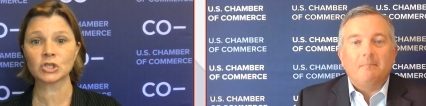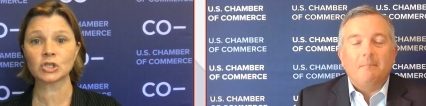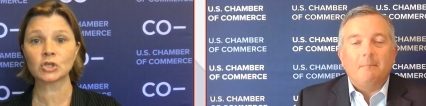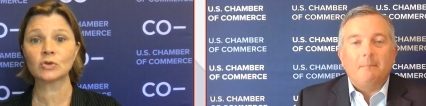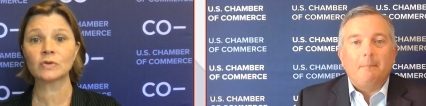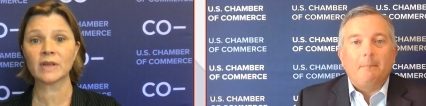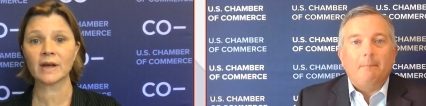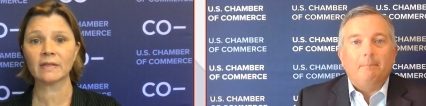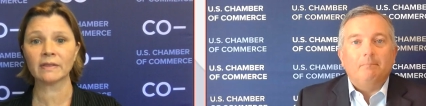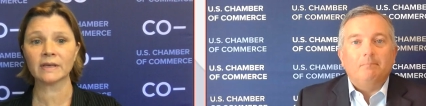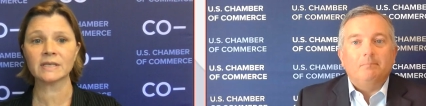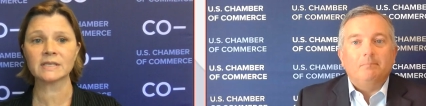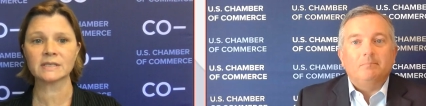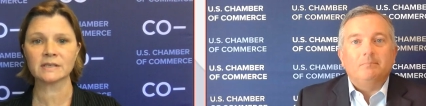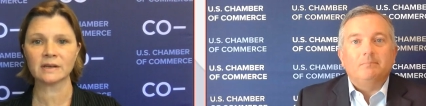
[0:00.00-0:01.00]
Speaker 1: to that
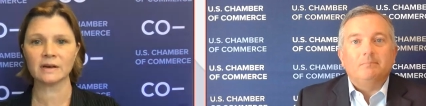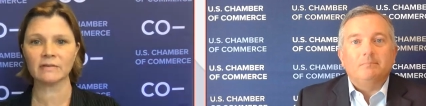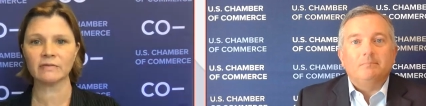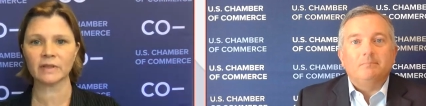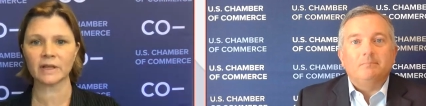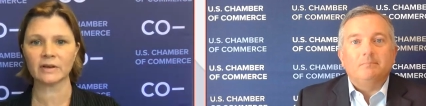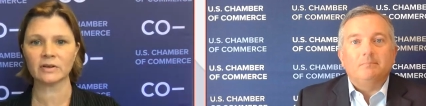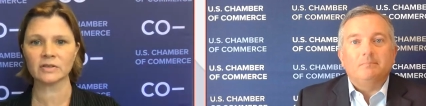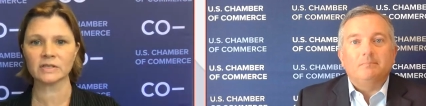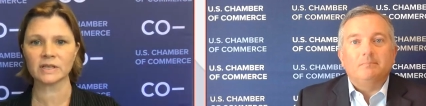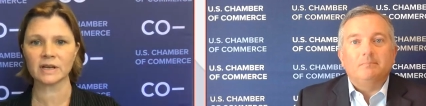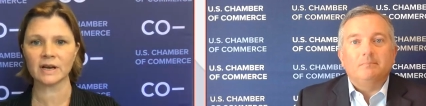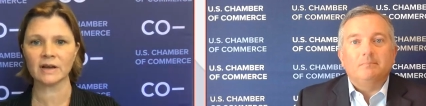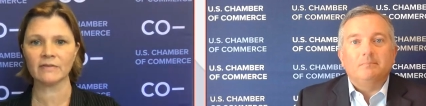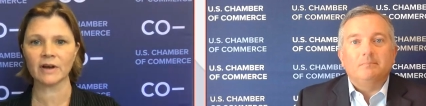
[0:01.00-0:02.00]
list of lenders
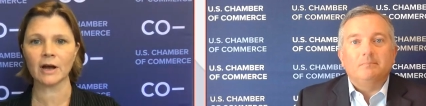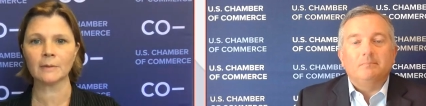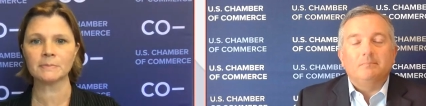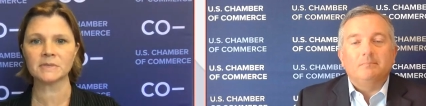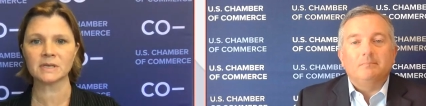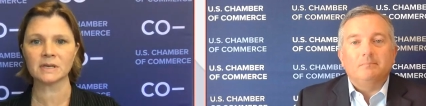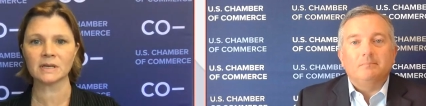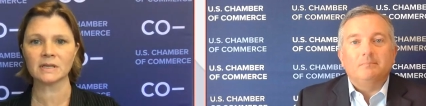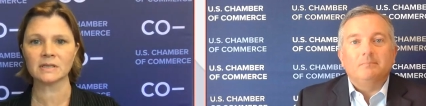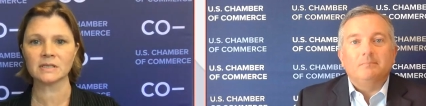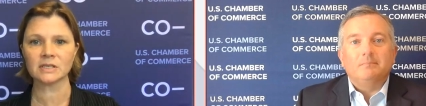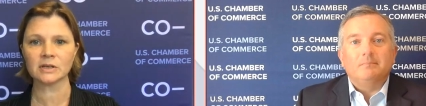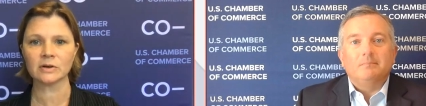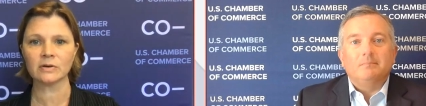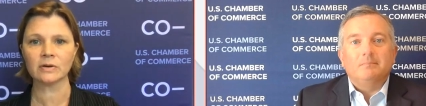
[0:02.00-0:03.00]
that have opted in.
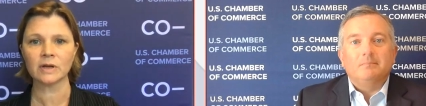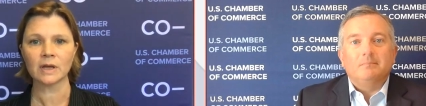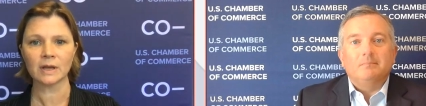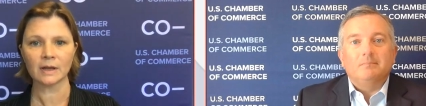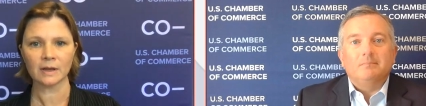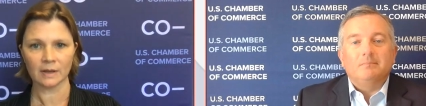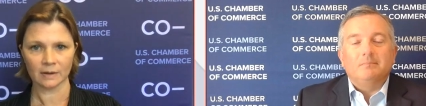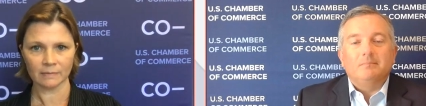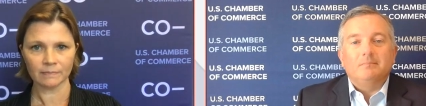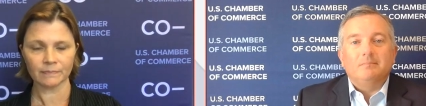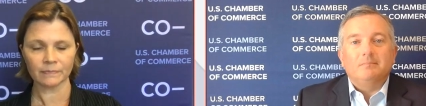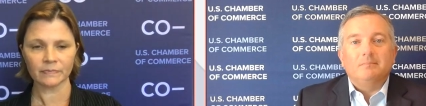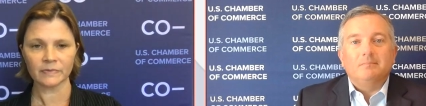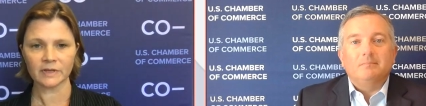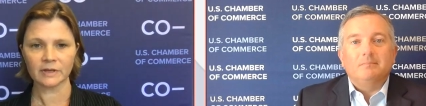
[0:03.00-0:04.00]
So
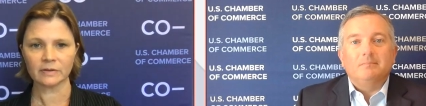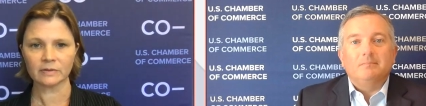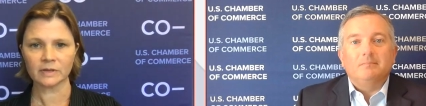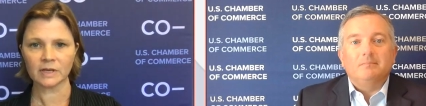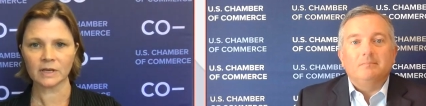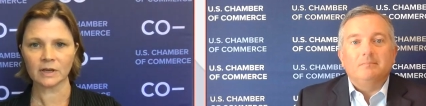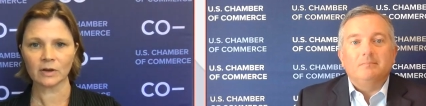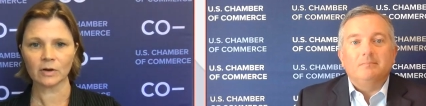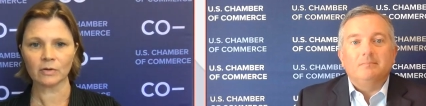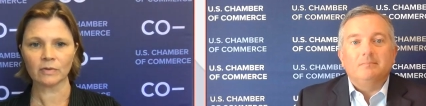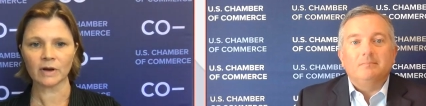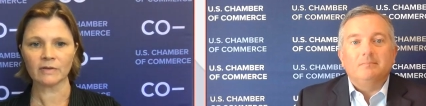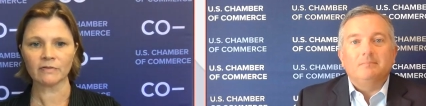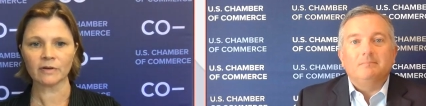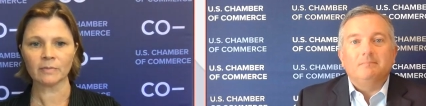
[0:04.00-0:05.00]
they, they can go
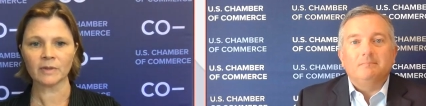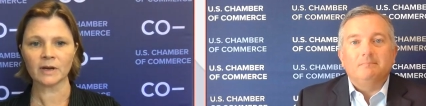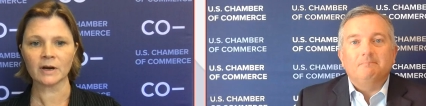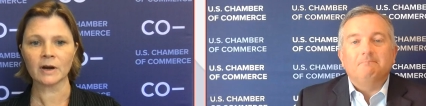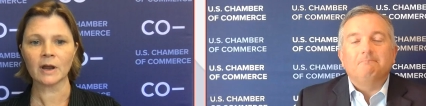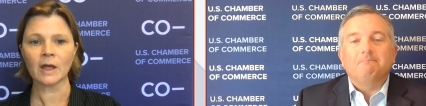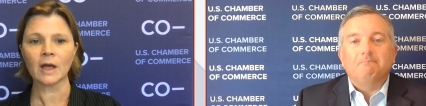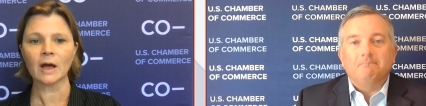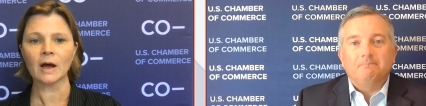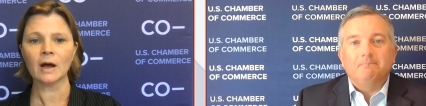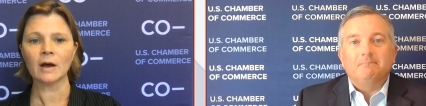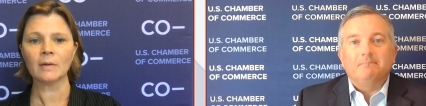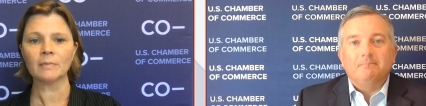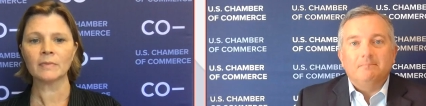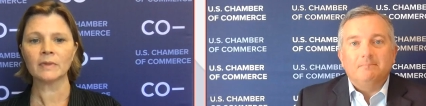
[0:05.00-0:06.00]
right from there.
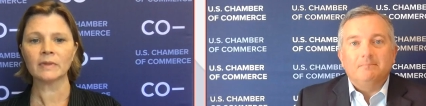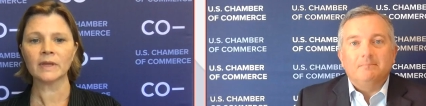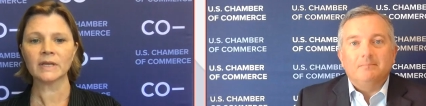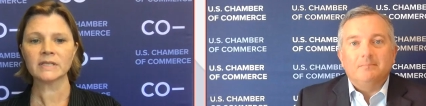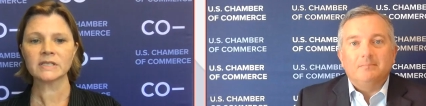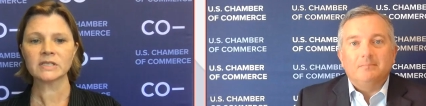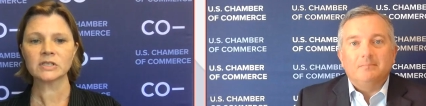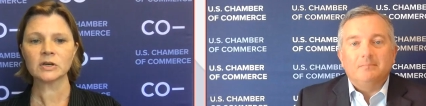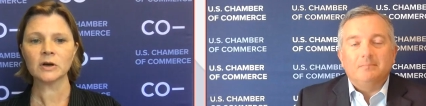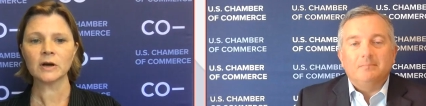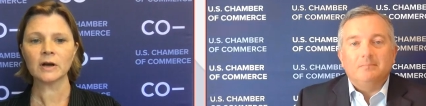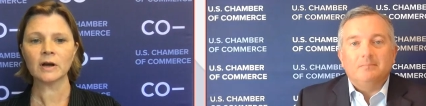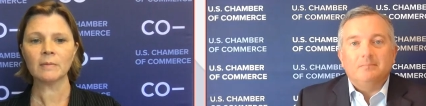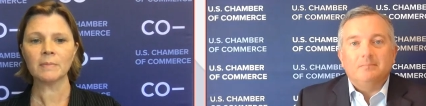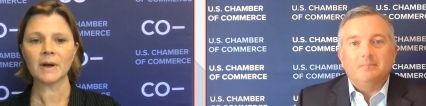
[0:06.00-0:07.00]
Um, let's
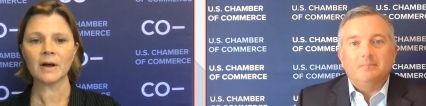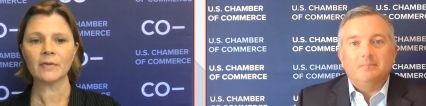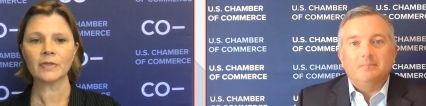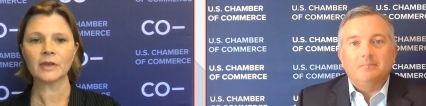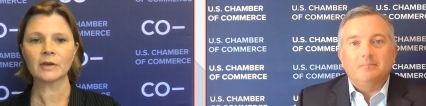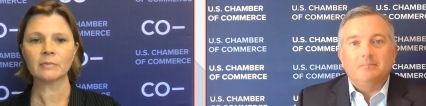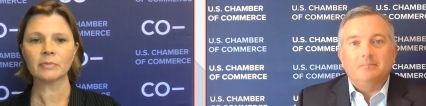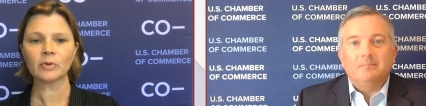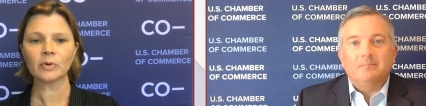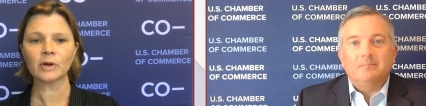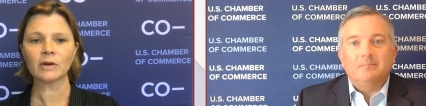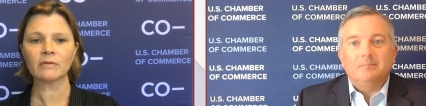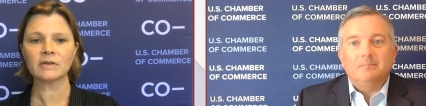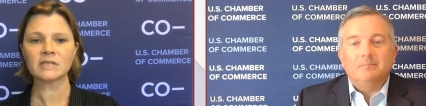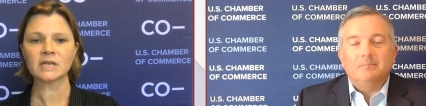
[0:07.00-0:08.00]
talk about the
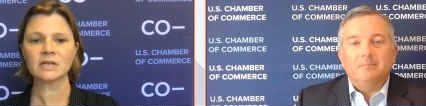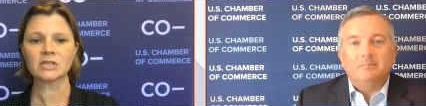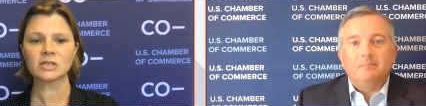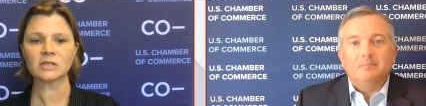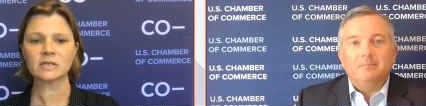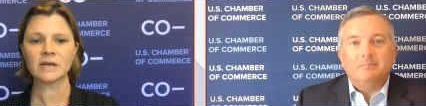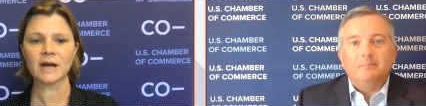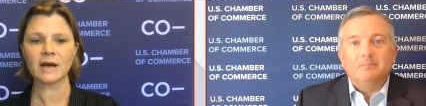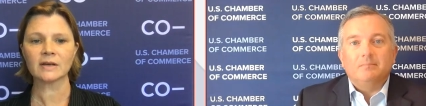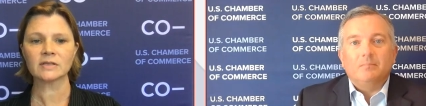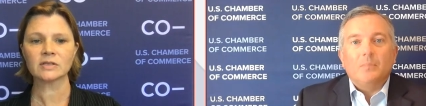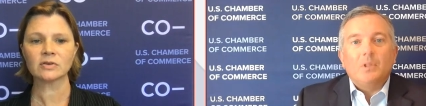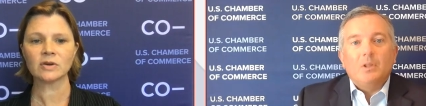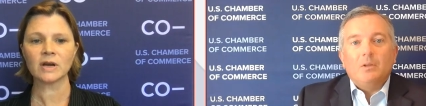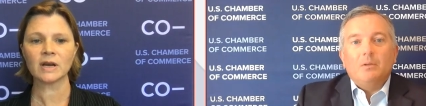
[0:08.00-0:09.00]
Employee Retention
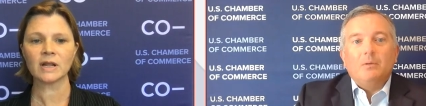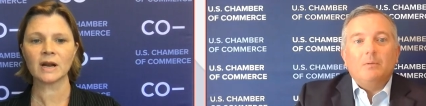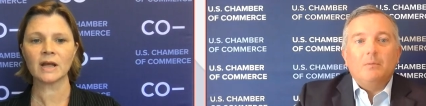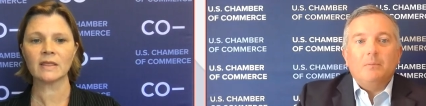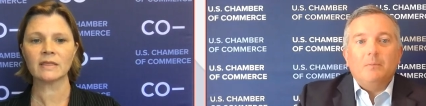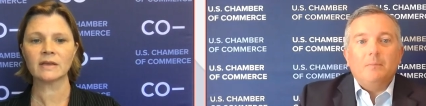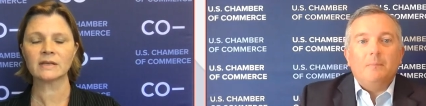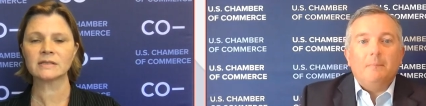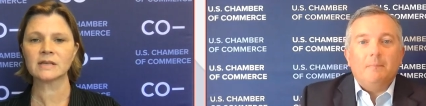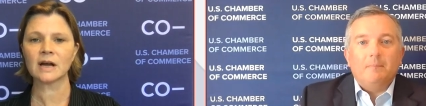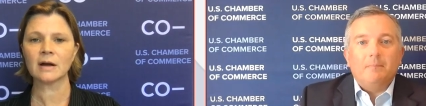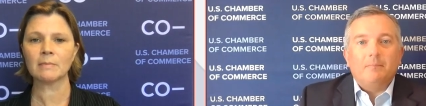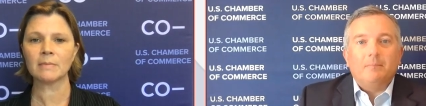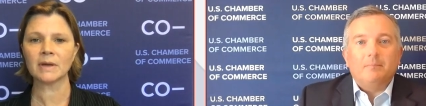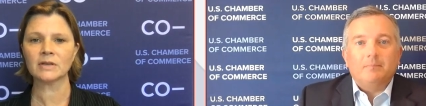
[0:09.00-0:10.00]
Tax Credit. I think
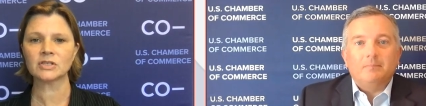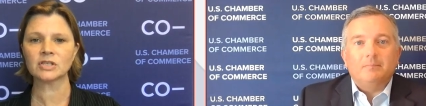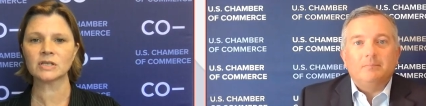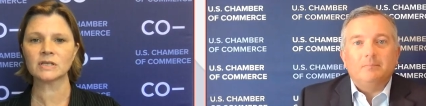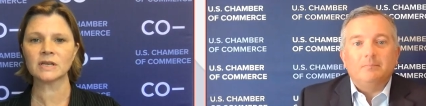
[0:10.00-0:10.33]
Tom mentioned